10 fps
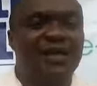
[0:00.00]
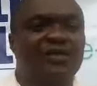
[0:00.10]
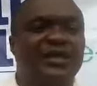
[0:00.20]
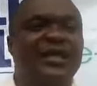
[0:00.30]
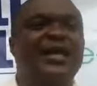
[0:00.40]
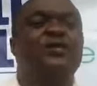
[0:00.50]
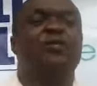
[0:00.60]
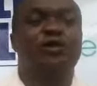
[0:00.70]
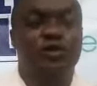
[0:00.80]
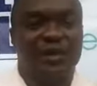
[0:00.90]
us again
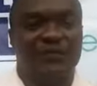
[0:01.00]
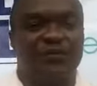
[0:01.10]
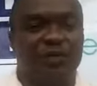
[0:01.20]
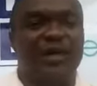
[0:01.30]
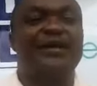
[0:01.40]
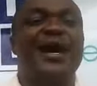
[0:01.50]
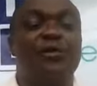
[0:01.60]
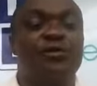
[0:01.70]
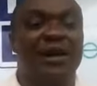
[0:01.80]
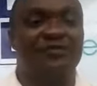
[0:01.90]
what you have done and how
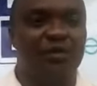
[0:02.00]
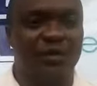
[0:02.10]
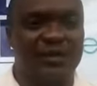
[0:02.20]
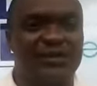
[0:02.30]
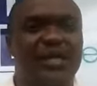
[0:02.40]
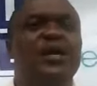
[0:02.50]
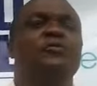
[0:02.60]
you have done it.